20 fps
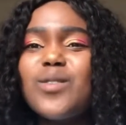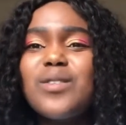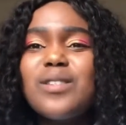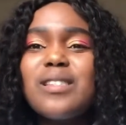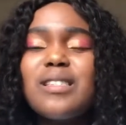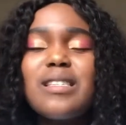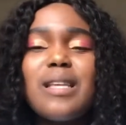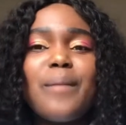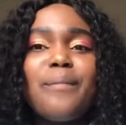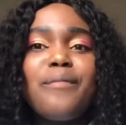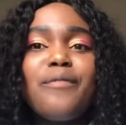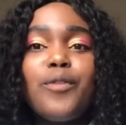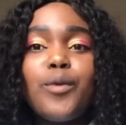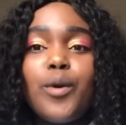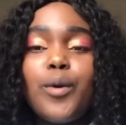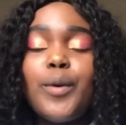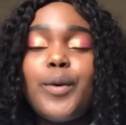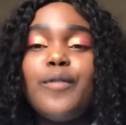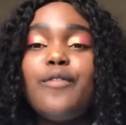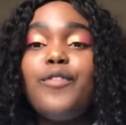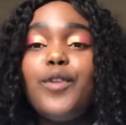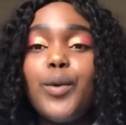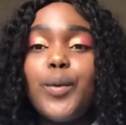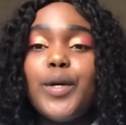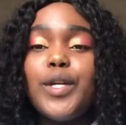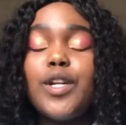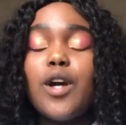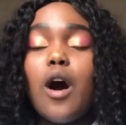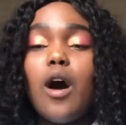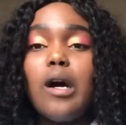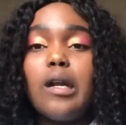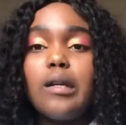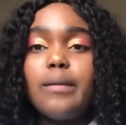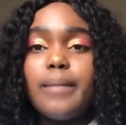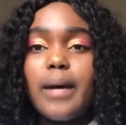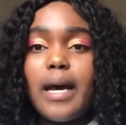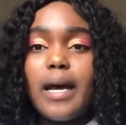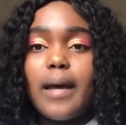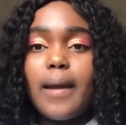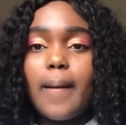some fluid on
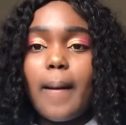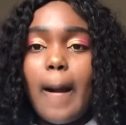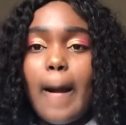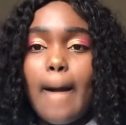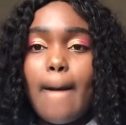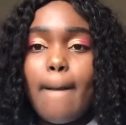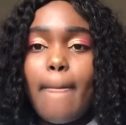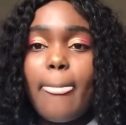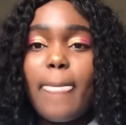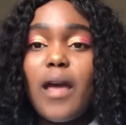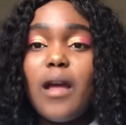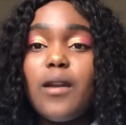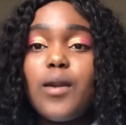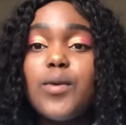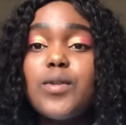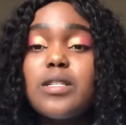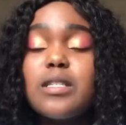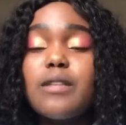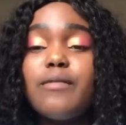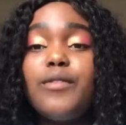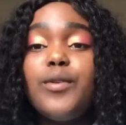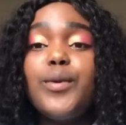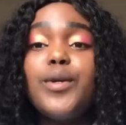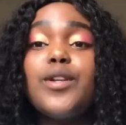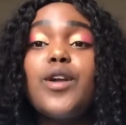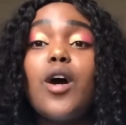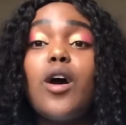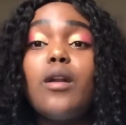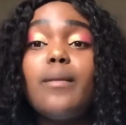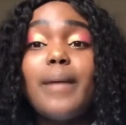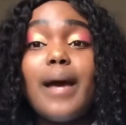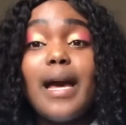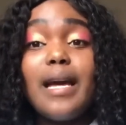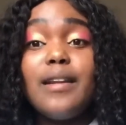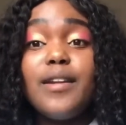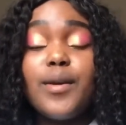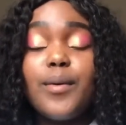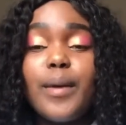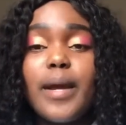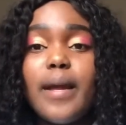my
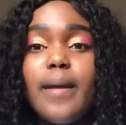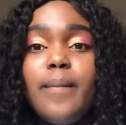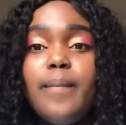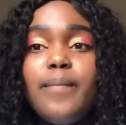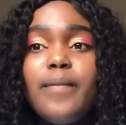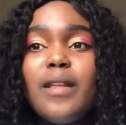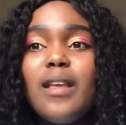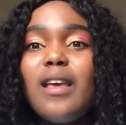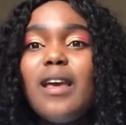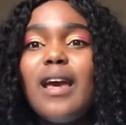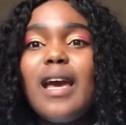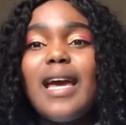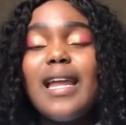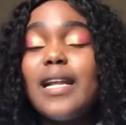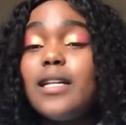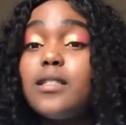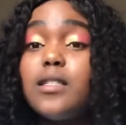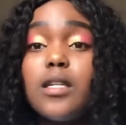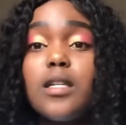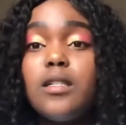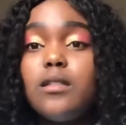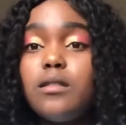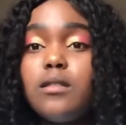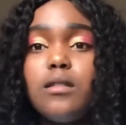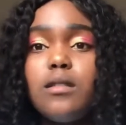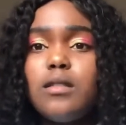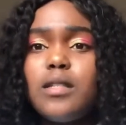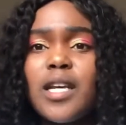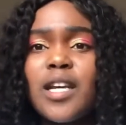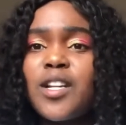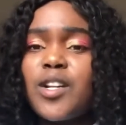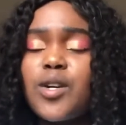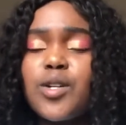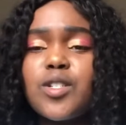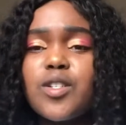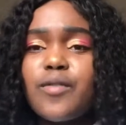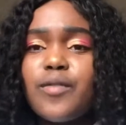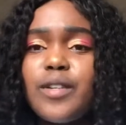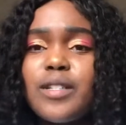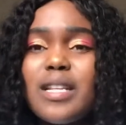underwear, and I didn't take note
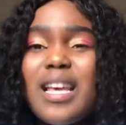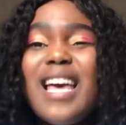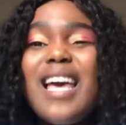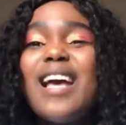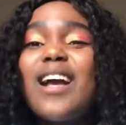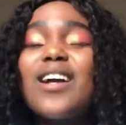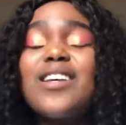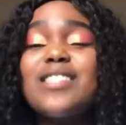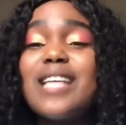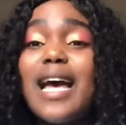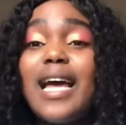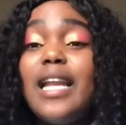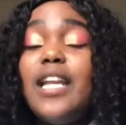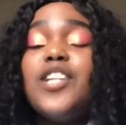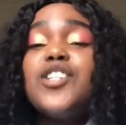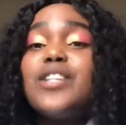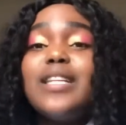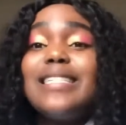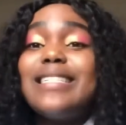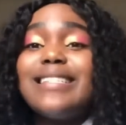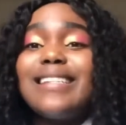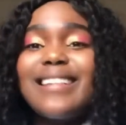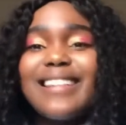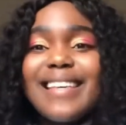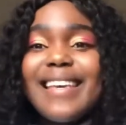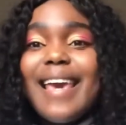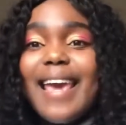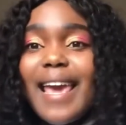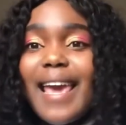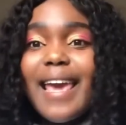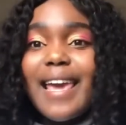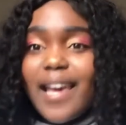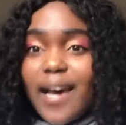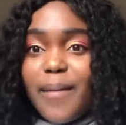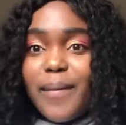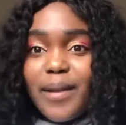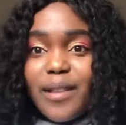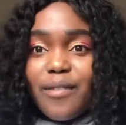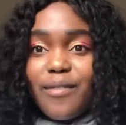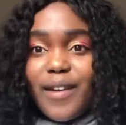of it because I literally didn't care
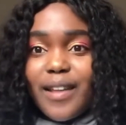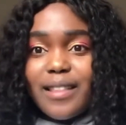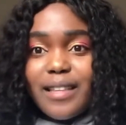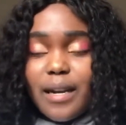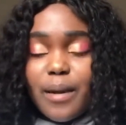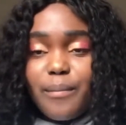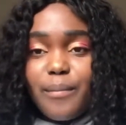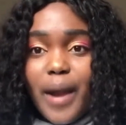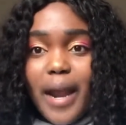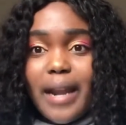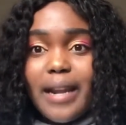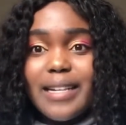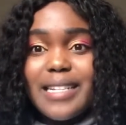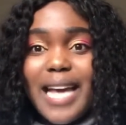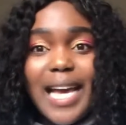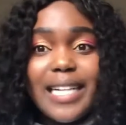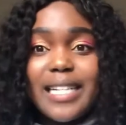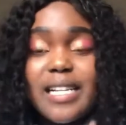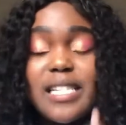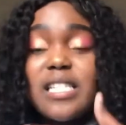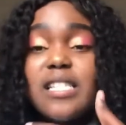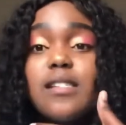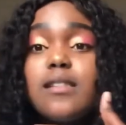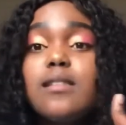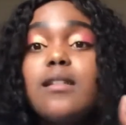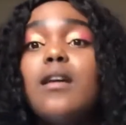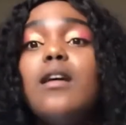about the fact that I'm pregnant. It didn't